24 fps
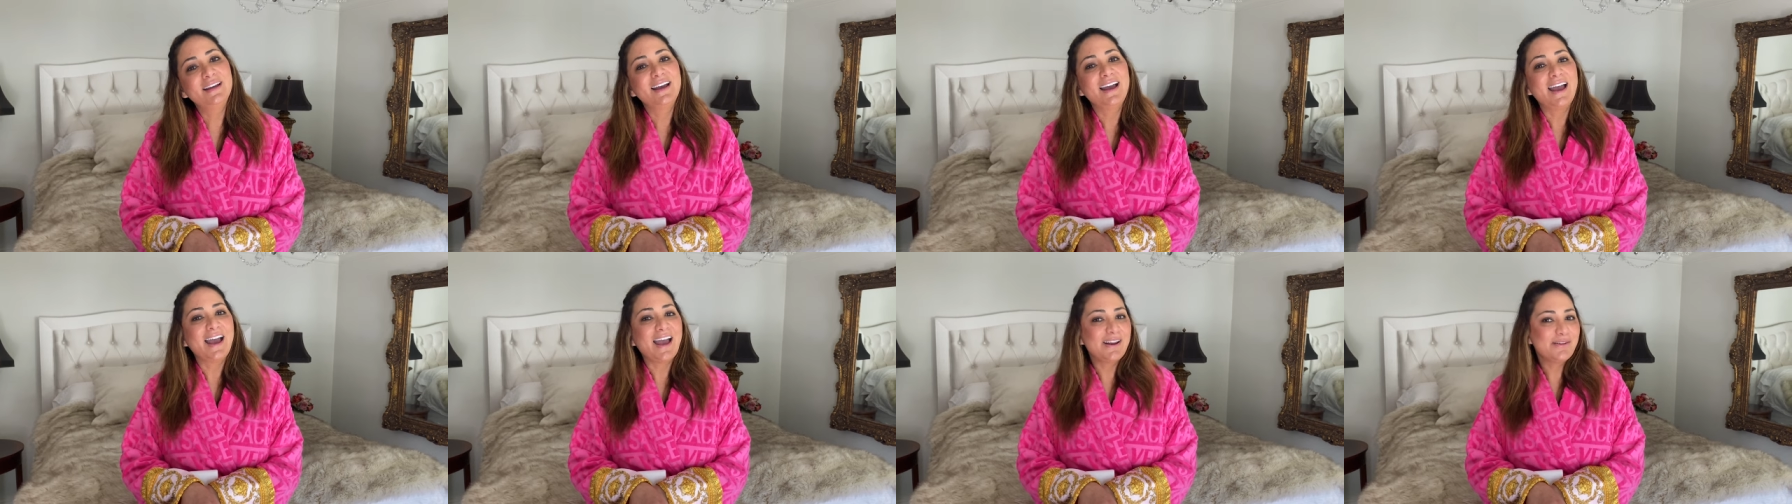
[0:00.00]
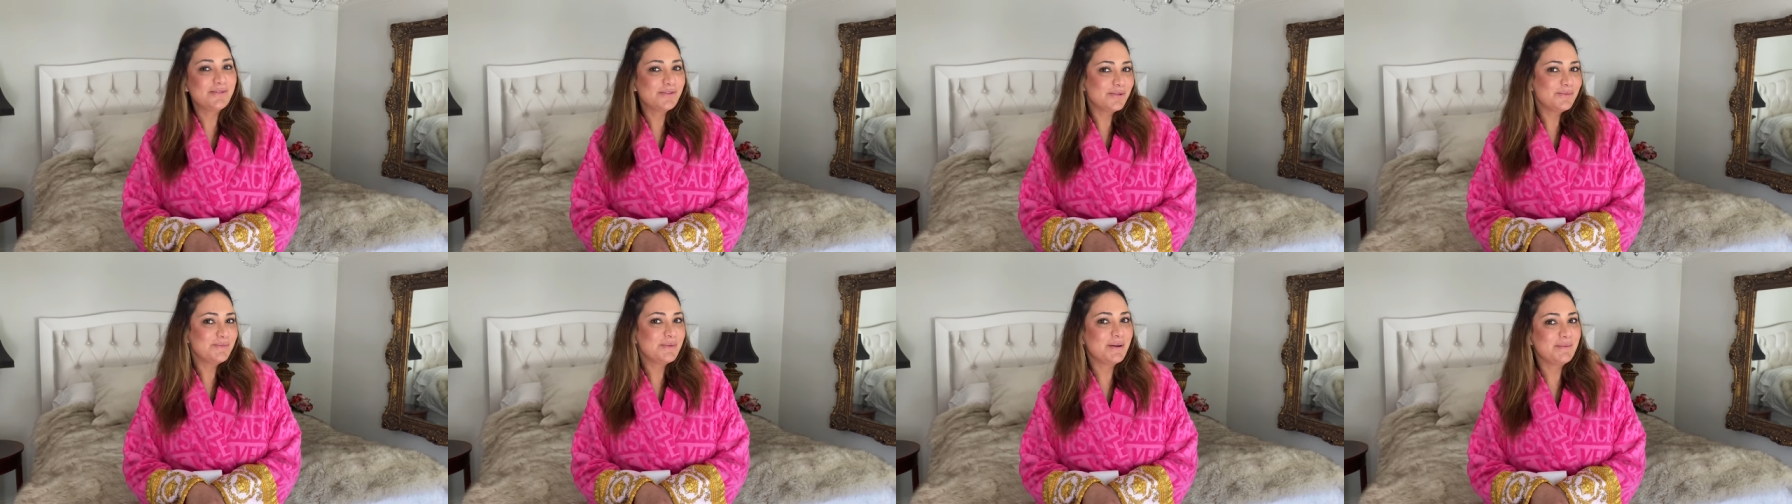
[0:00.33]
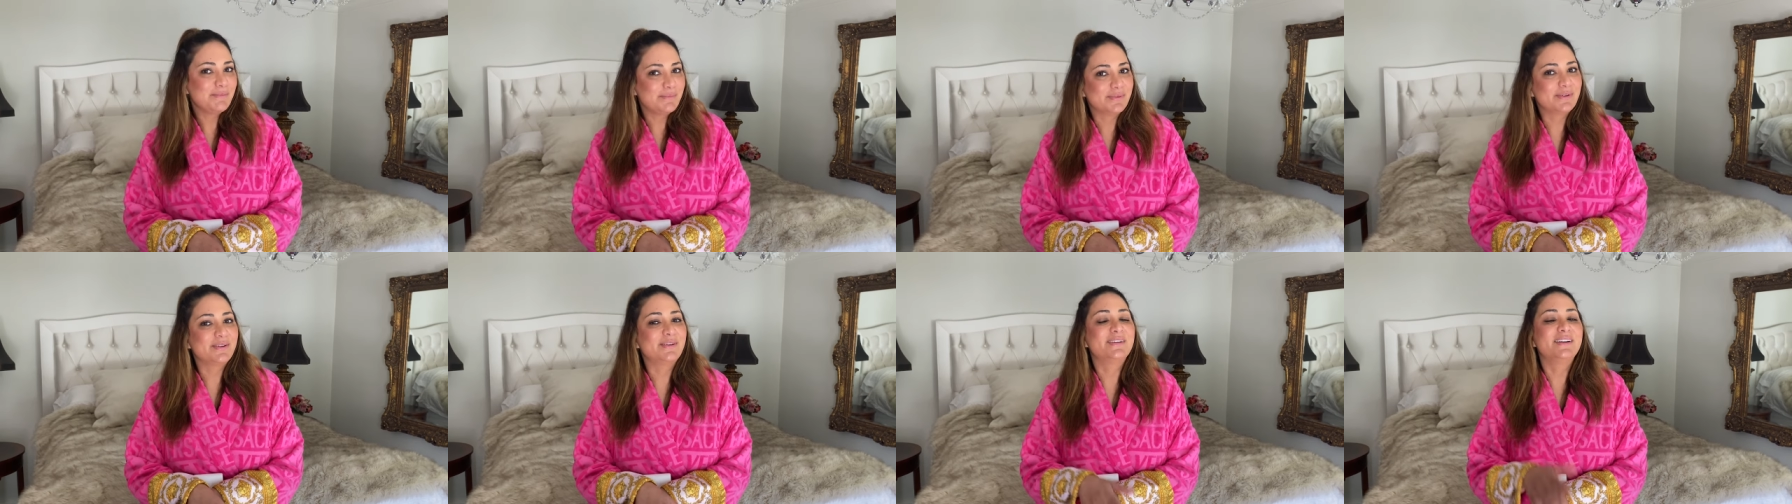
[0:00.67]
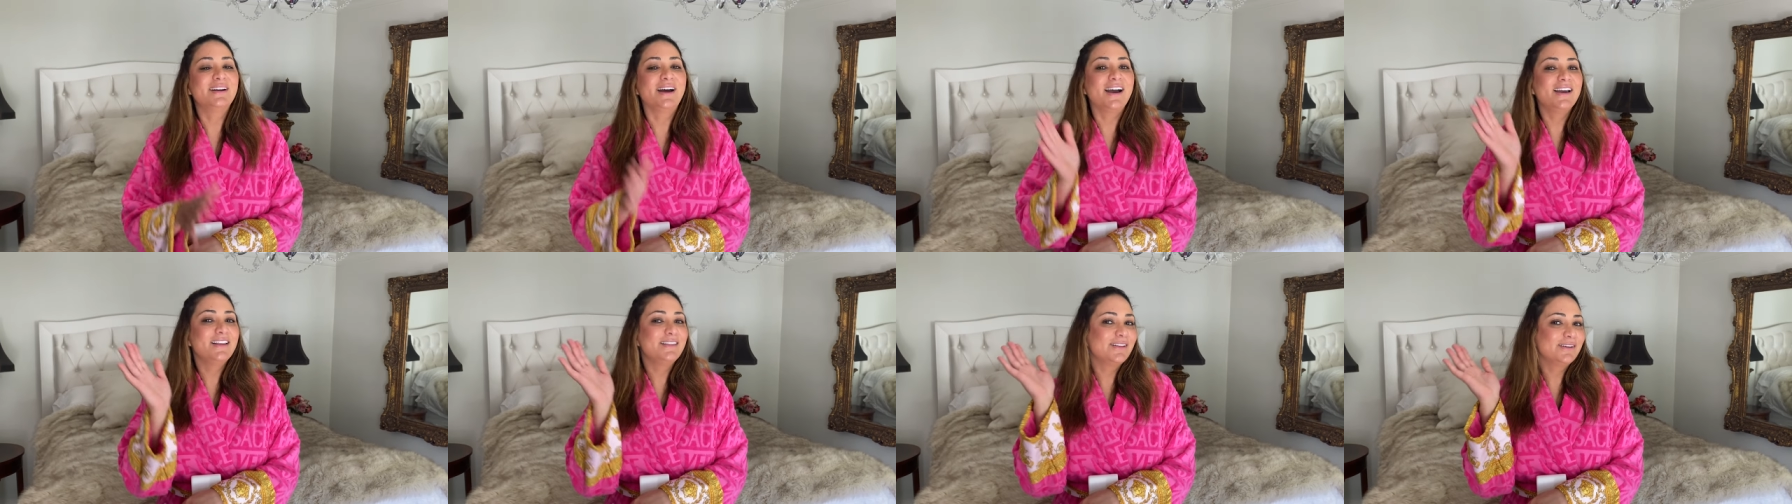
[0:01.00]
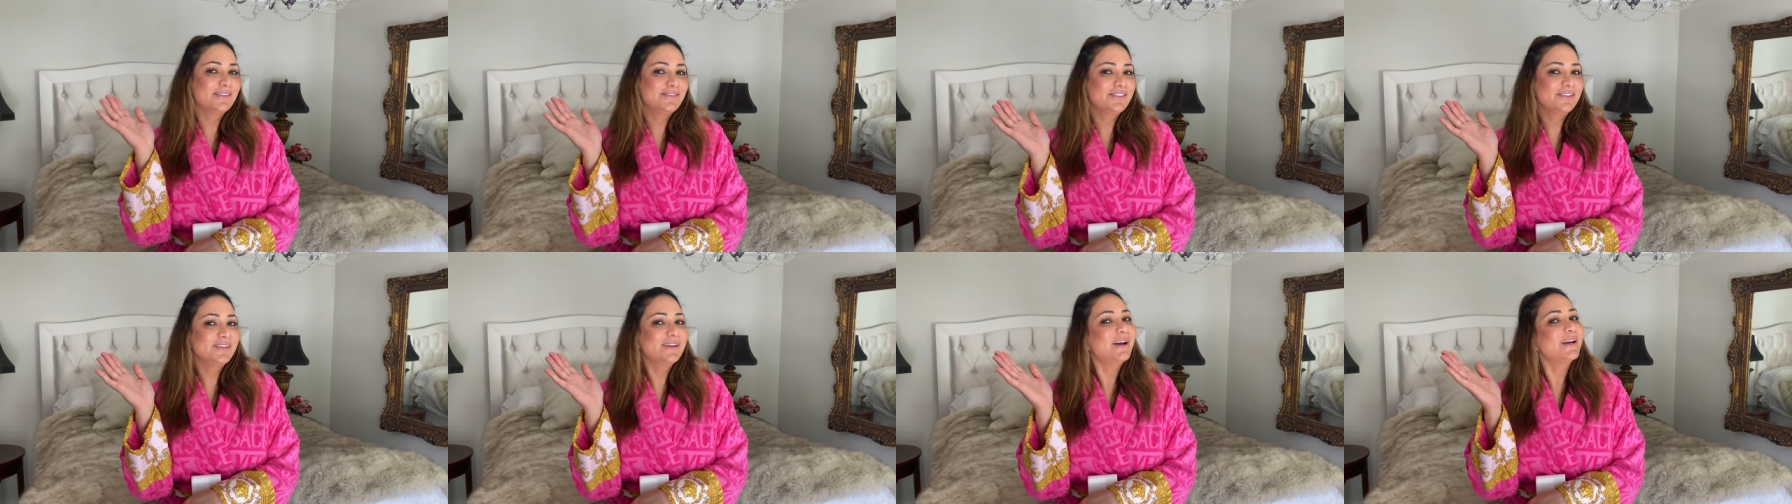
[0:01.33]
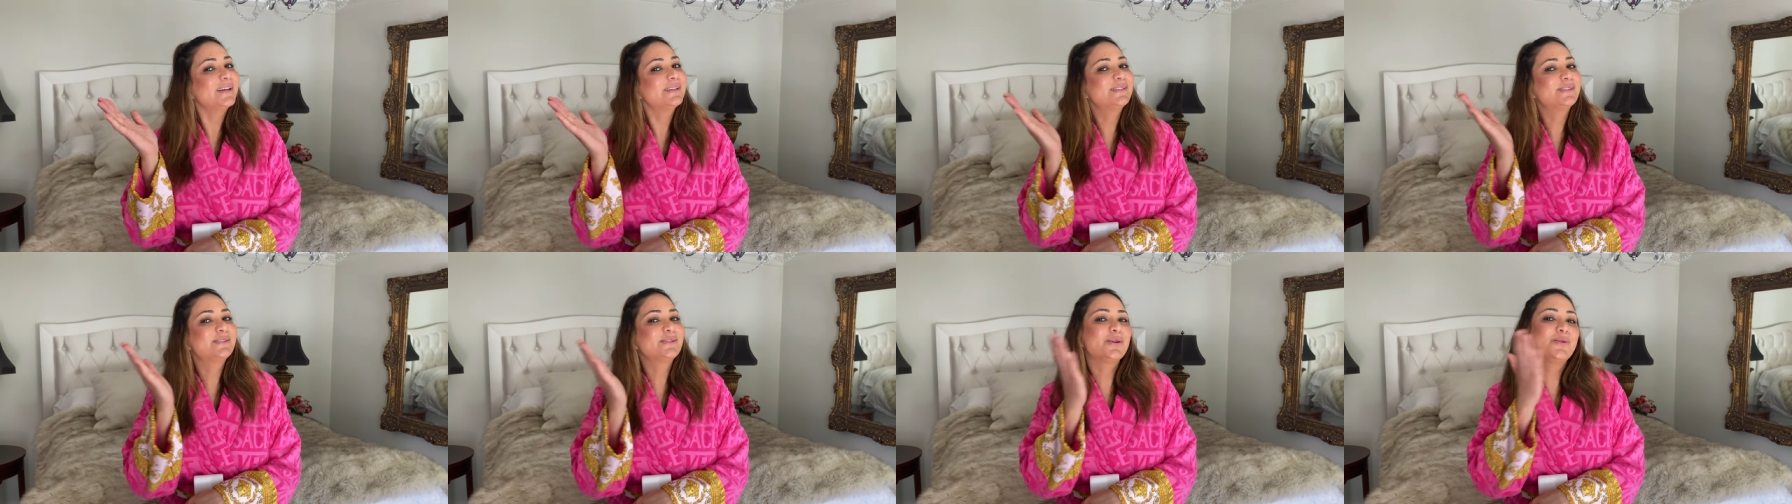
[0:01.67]
and remember, I love you
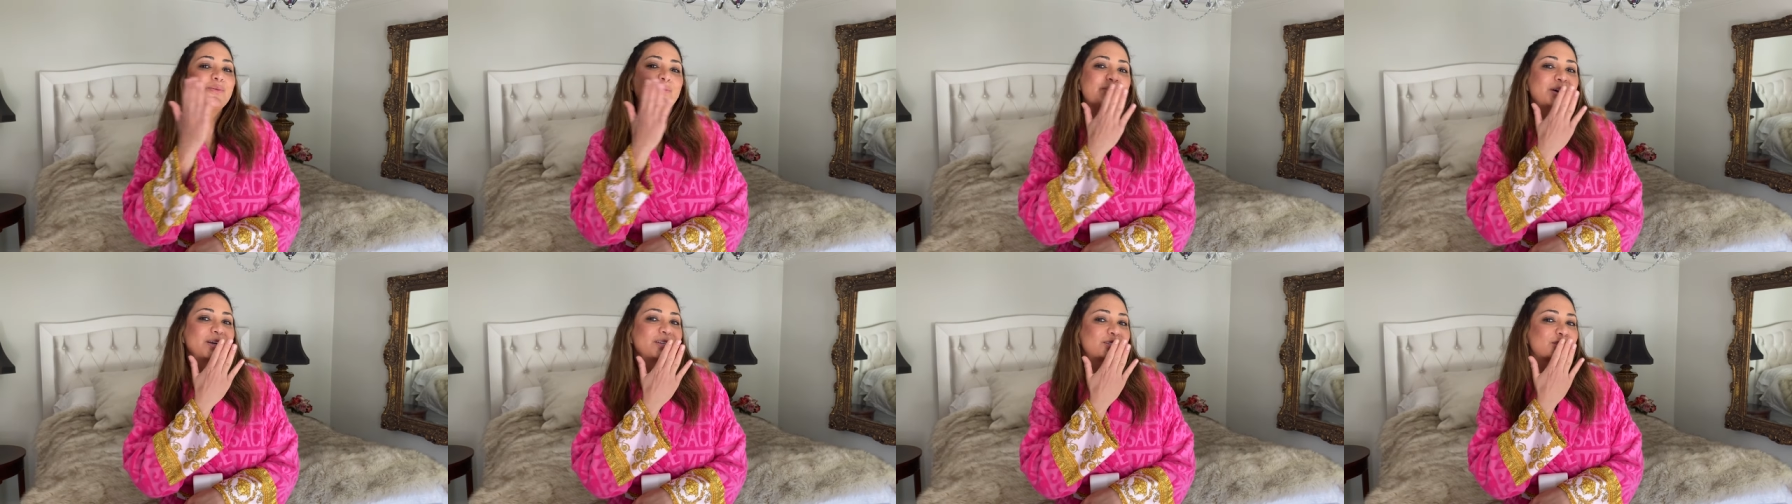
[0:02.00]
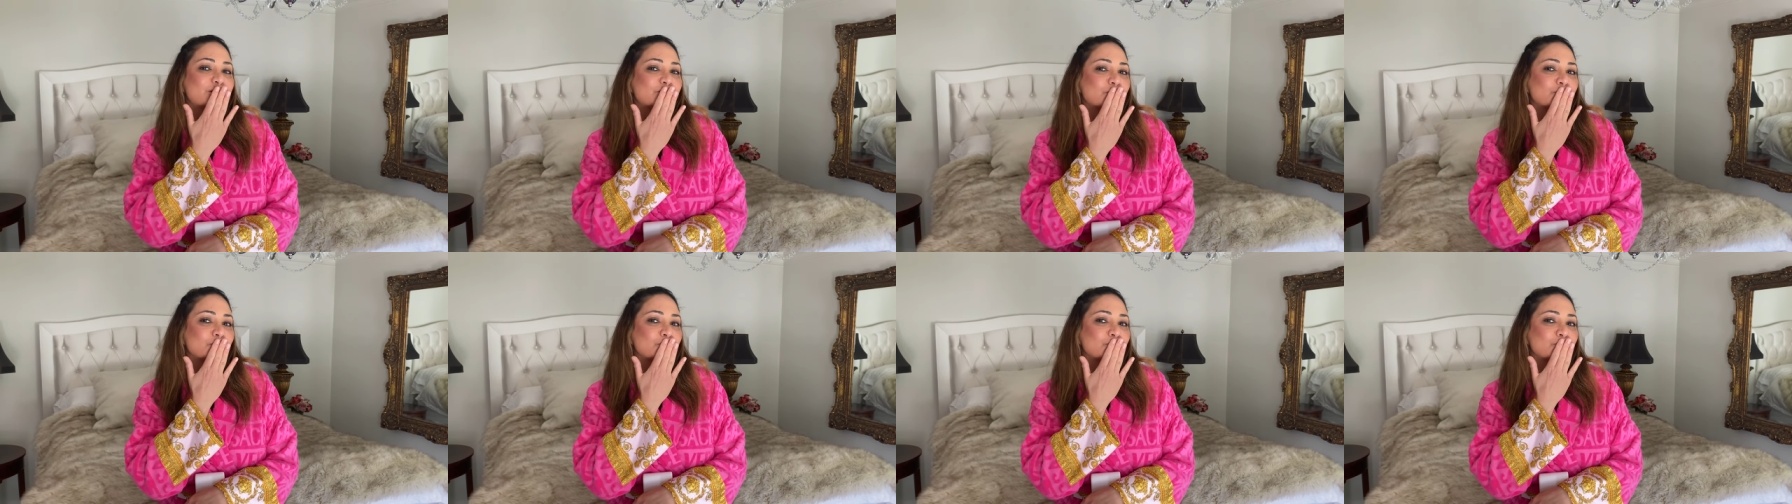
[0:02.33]
guys so much.